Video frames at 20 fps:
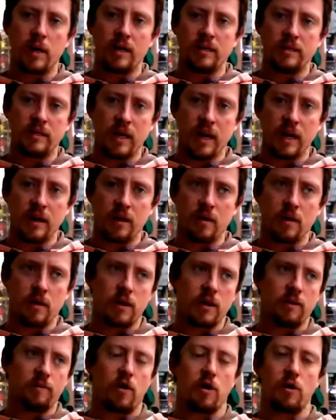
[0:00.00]
get together
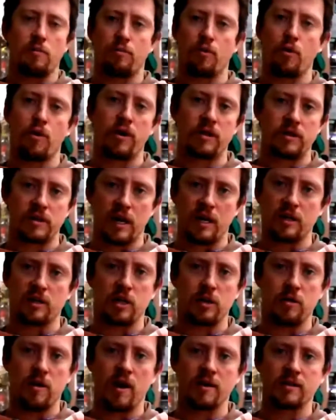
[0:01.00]
and they've got a broad
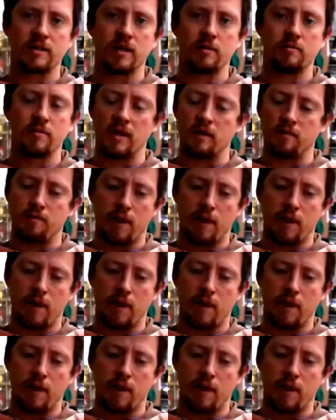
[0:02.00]
intention around something,